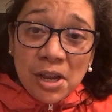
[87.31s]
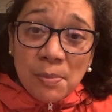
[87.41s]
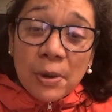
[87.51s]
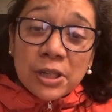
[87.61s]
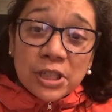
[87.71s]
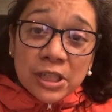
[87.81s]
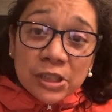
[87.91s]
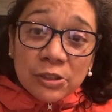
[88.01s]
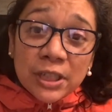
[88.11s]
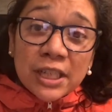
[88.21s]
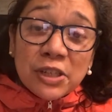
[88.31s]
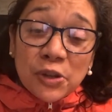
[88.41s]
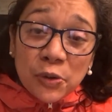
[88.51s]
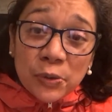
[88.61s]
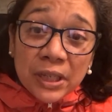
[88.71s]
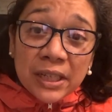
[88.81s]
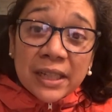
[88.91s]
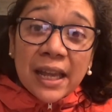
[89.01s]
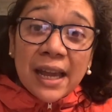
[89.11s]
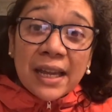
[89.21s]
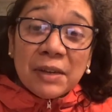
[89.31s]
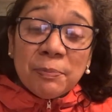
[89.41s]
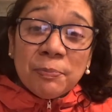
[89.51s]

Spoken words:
particularly knowing that